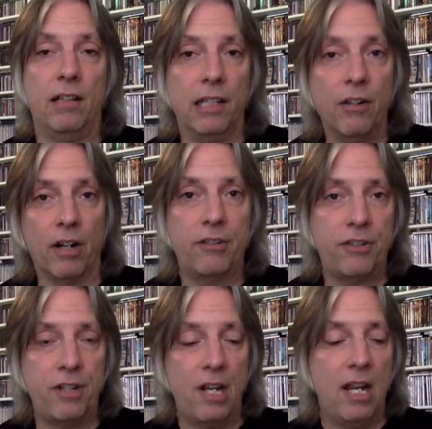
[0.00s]

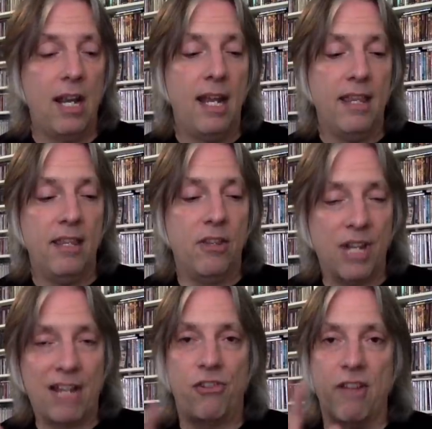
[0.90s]
lyrics,
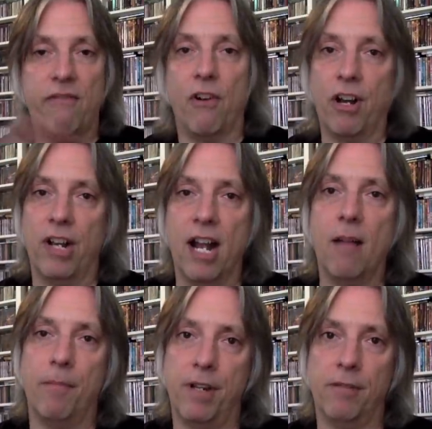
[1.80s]
there's actually a very good
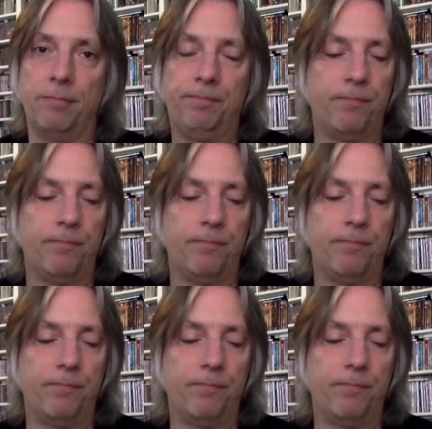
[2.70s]
album here.